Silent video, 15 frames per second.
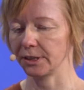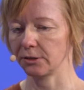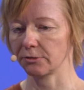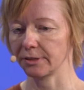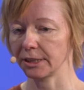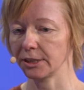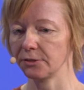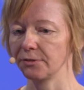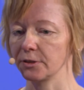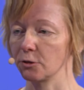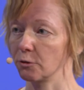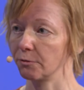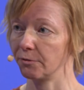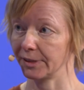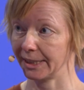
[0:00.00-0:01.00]
transfer
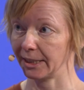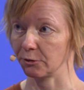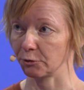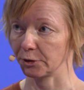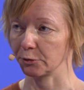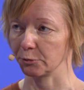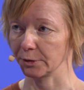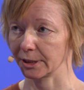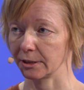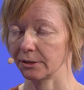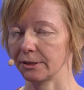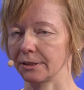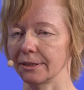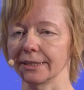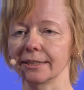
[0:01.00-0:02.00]
of Neon tokens,
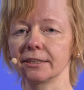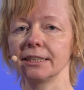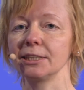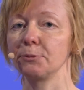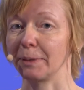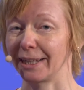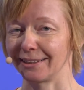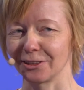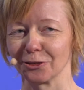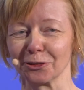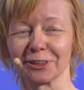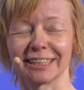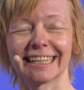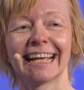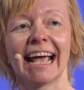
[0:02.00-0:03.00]
like SPL token.